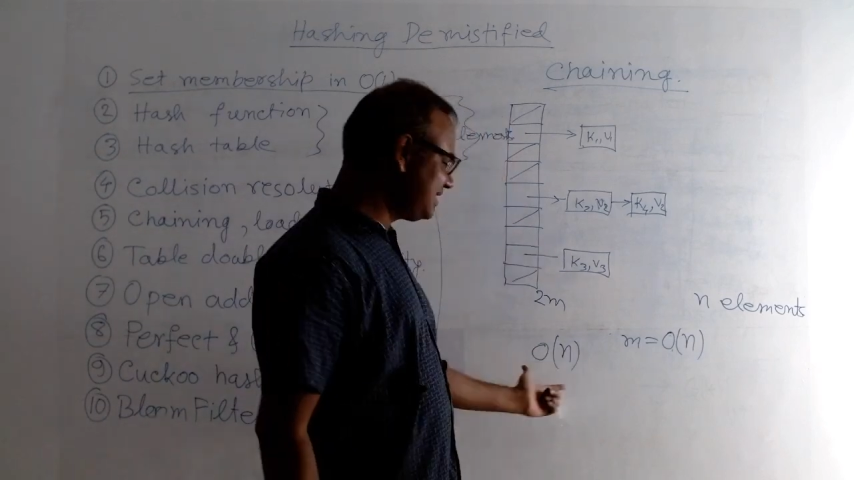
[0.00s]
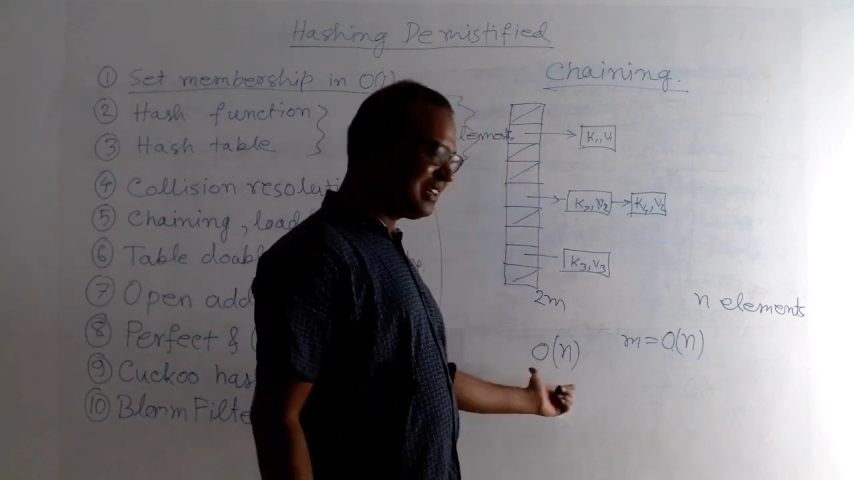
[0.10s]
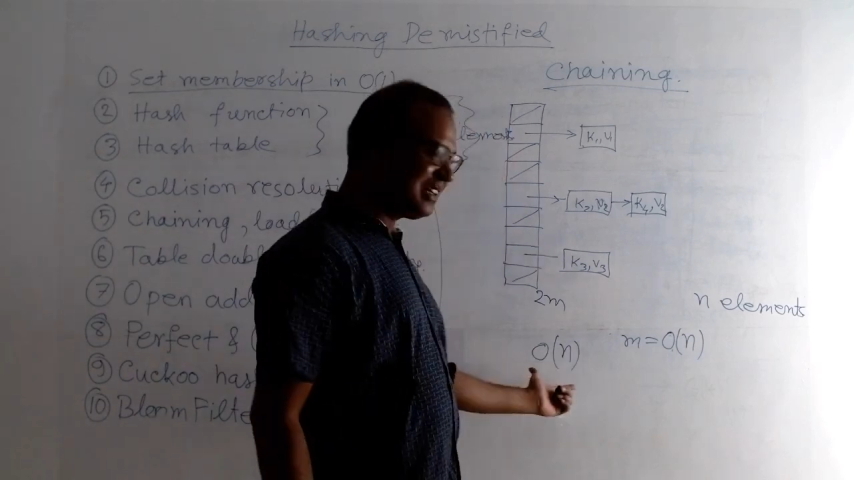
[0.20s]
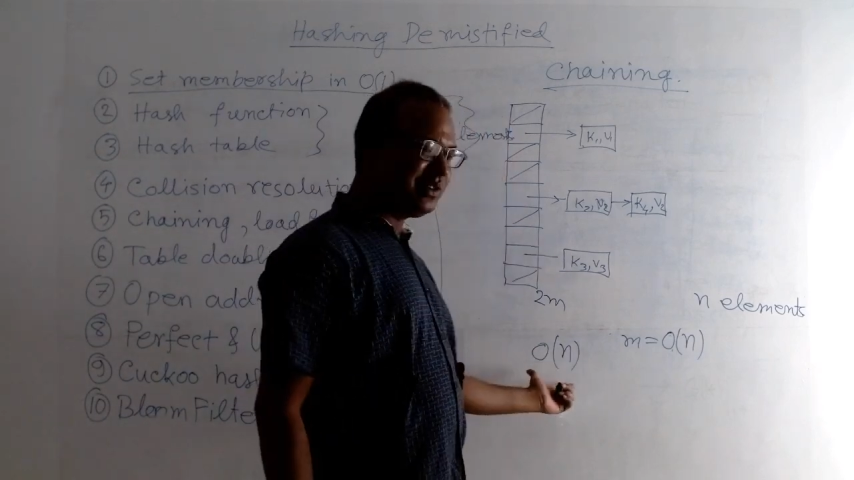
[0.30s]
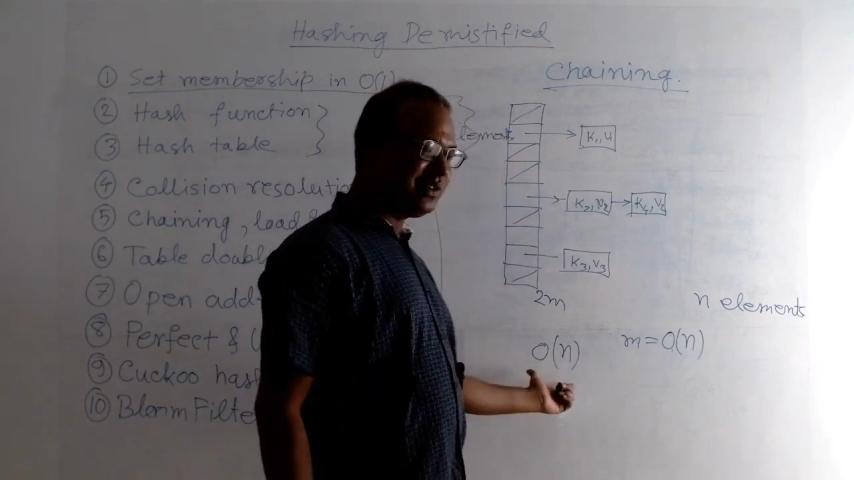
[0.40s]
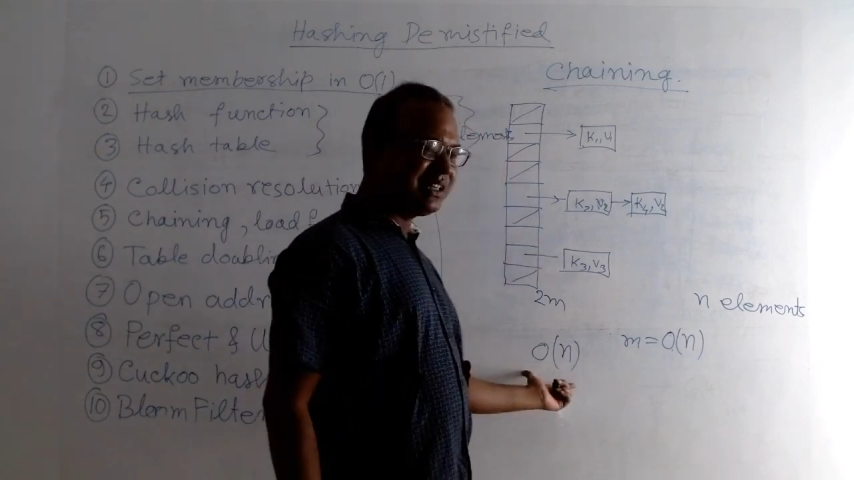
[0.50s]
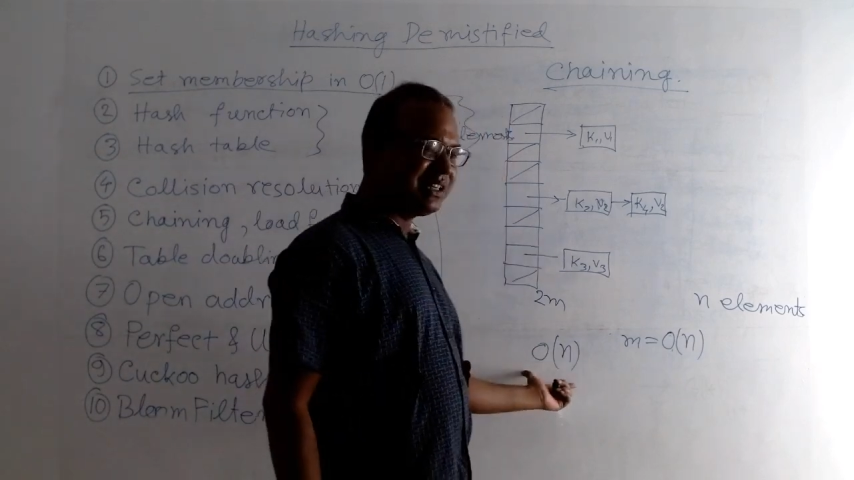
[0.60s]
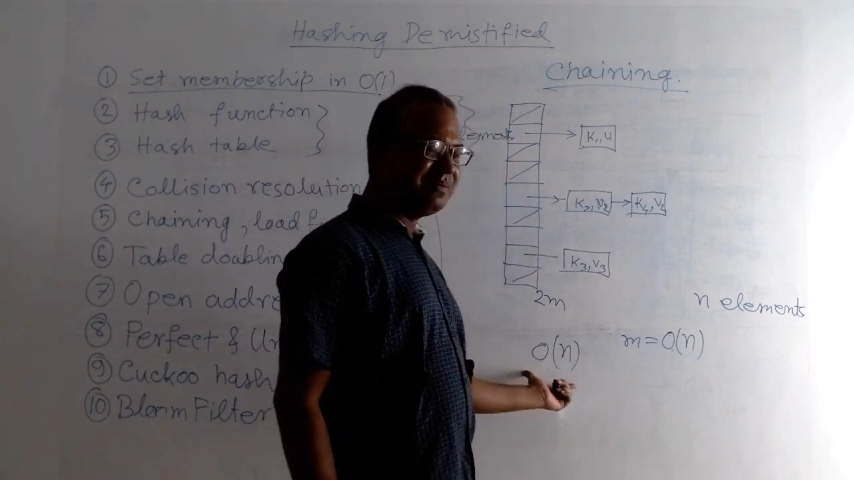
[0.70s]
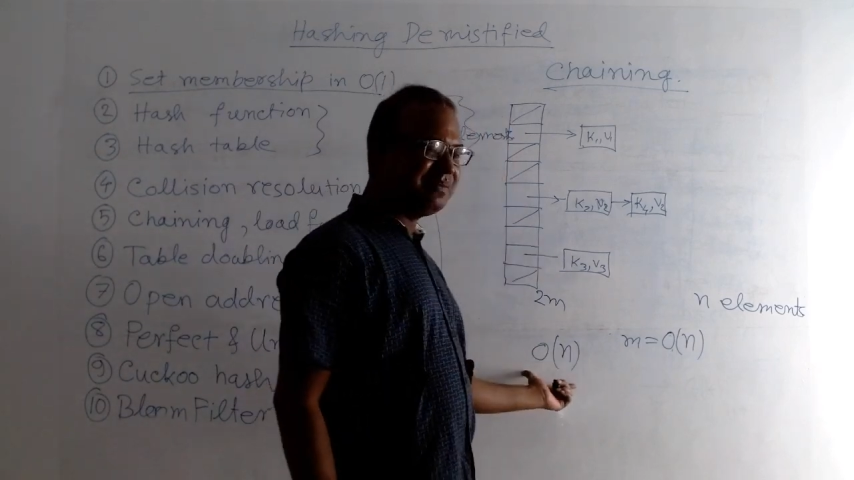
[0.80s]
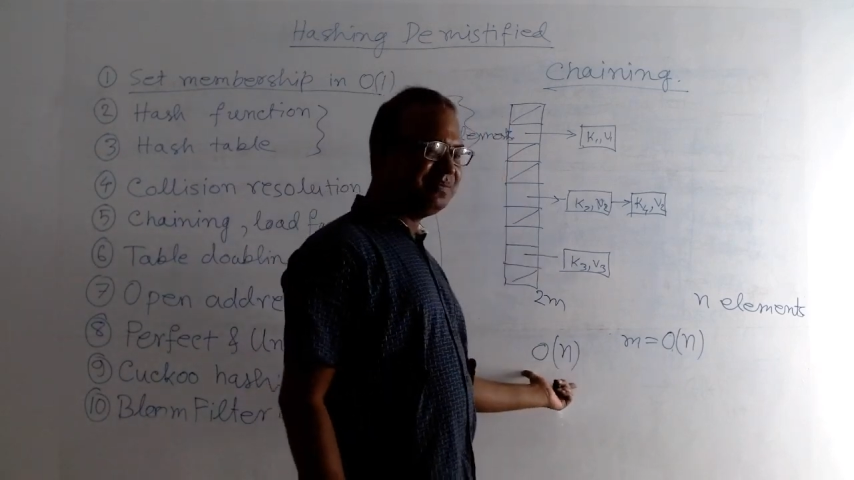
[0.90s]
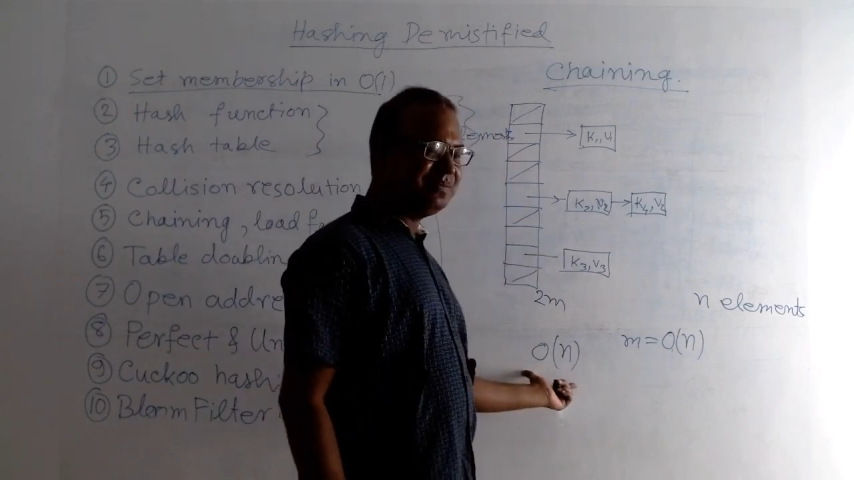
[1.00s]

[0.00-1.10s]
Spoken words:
will become